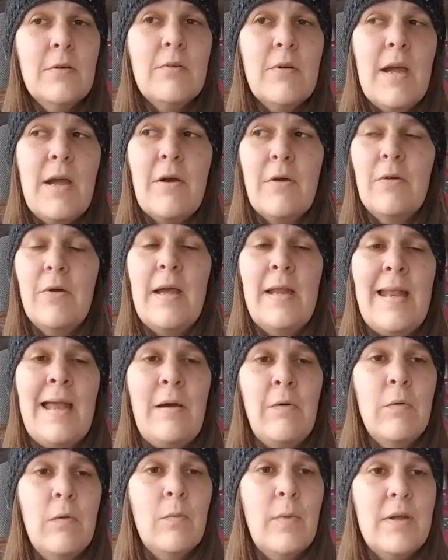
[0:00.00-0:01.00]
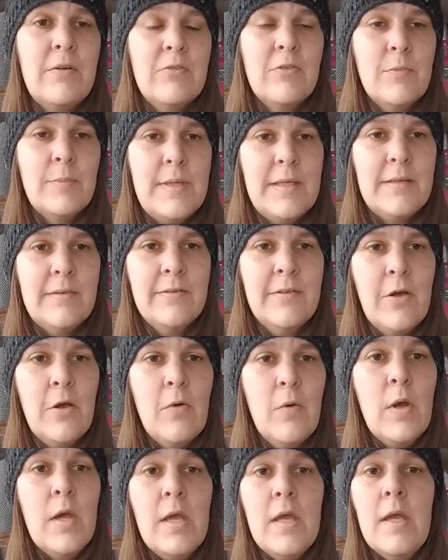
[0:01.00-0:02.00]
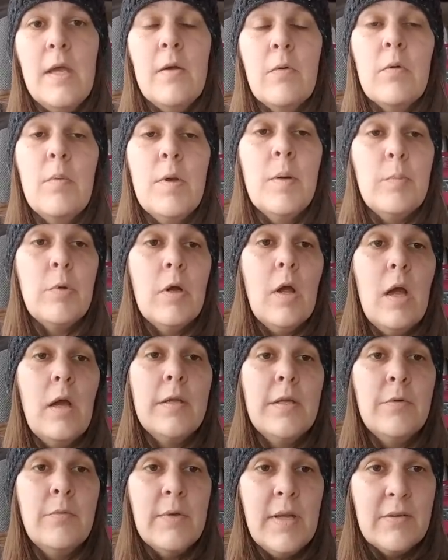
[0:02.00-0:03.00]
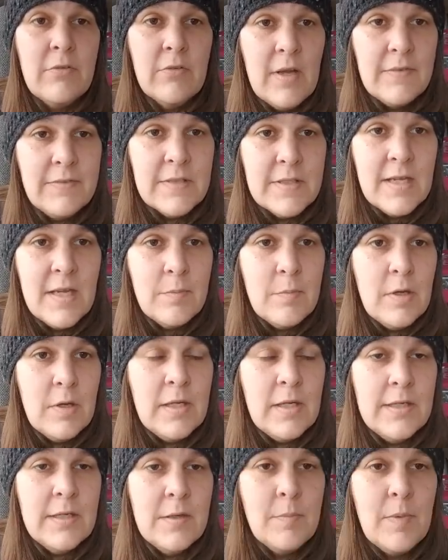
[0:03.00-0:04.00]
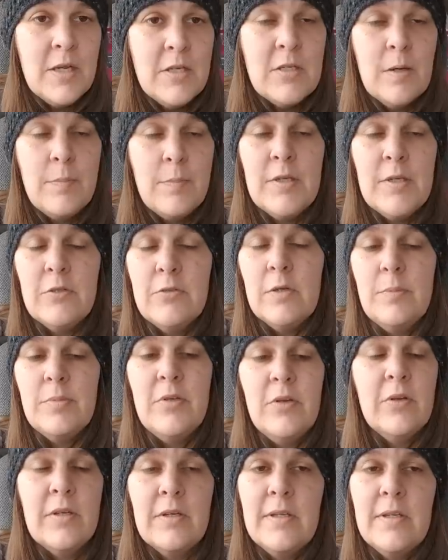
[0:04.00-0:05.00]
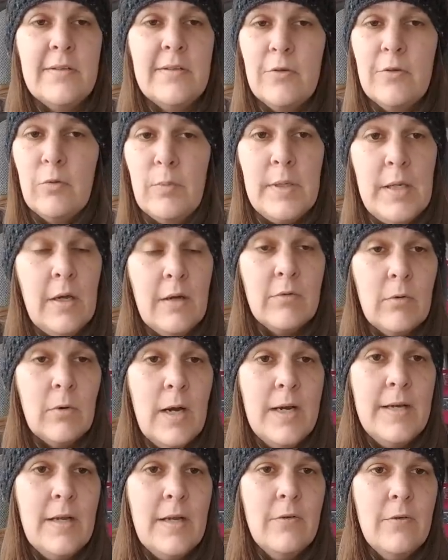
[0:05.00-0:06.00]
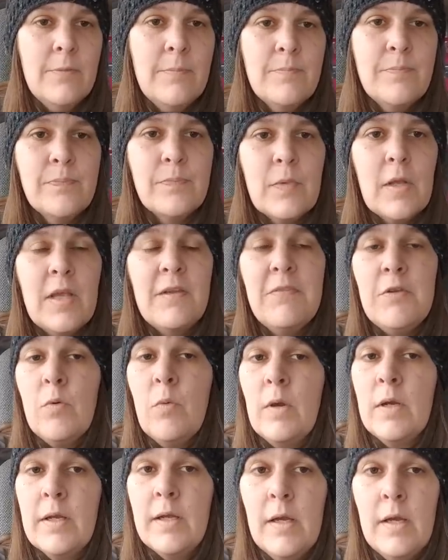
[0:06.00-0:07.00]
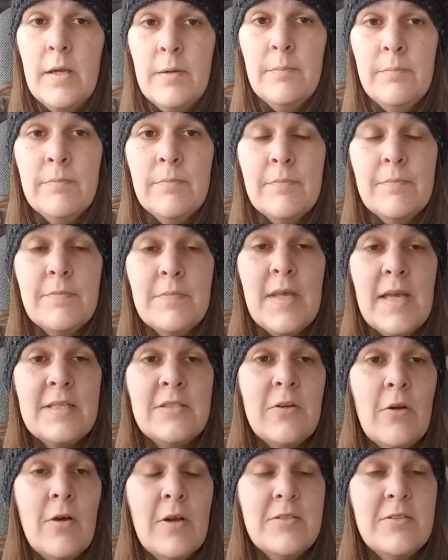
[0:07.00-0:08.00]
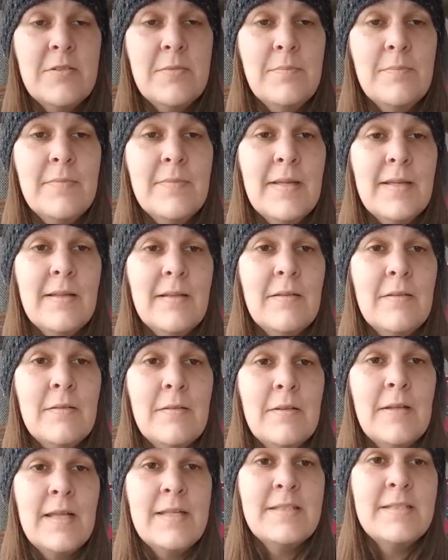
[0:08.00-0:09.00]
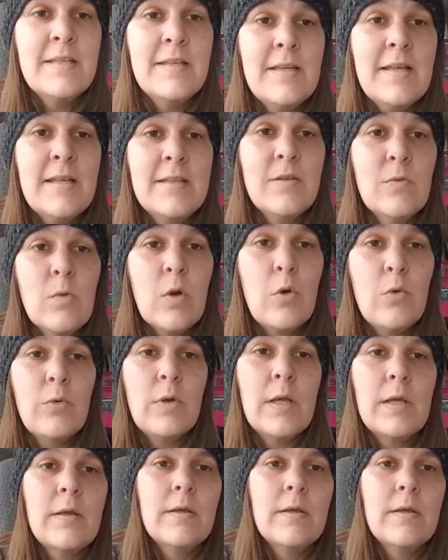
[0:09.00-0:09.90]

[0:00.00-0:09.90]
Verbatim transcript: over hour, an hour away from me. So remember, uh, you never have to come on any of my shopping trips. You can just turn me off right now. If you want to come, that's awesome. Let's hit the road.